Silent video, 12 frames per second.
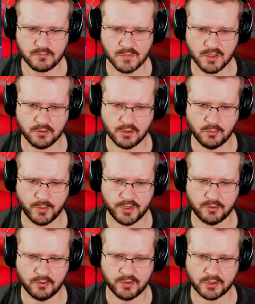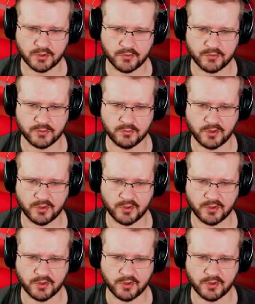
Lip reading: Only way to do that is through